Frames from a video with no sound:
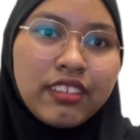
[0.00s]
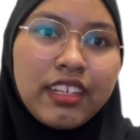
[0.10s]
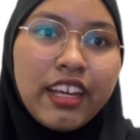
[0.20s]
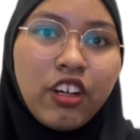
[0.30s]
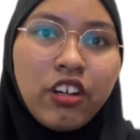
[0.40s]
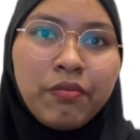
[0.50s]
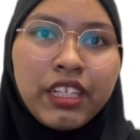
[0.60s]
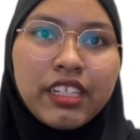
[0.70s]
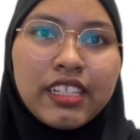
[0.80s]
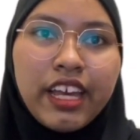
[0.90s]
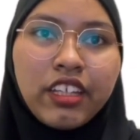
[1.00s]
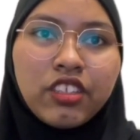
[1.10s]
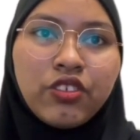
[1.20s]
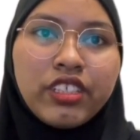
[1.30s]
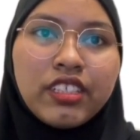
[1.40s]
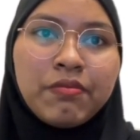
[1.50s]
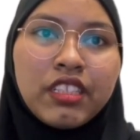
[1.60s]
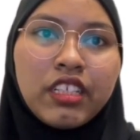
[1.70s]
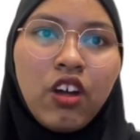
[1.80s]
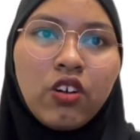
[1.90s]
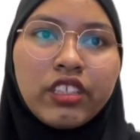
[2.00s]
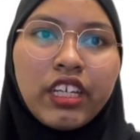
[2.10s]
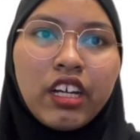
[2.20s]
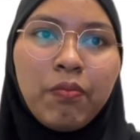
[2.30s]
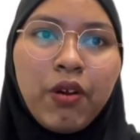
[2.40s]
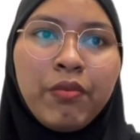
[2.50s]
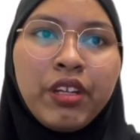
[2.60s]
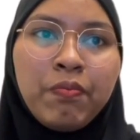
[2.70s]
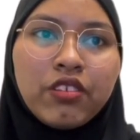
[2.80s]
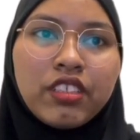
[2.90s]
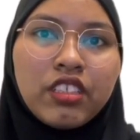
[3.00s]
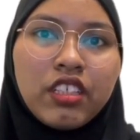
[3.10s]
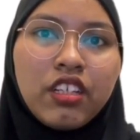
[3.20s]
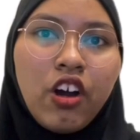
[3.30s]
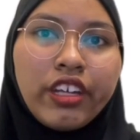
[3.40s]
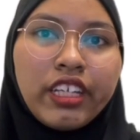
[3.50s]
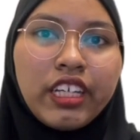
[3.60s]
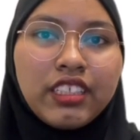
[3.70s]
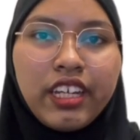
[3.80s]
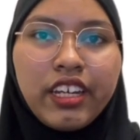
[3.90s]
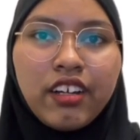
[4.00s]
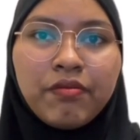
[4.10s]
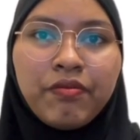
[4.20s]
economics, and tourism still holding a prominent position on the agenda.